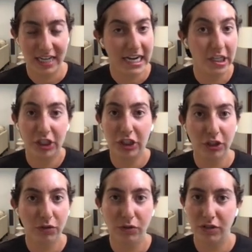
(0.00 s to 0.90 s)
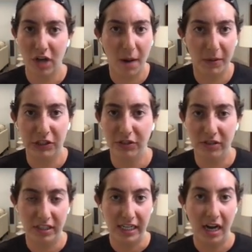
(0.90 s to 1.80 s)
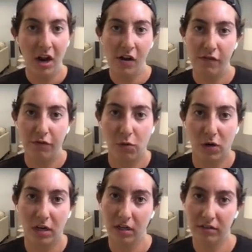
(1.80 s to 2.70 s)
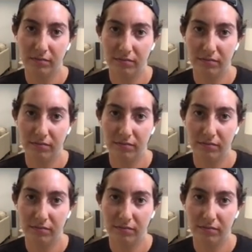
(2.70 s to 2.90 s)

and a huge opportunity for,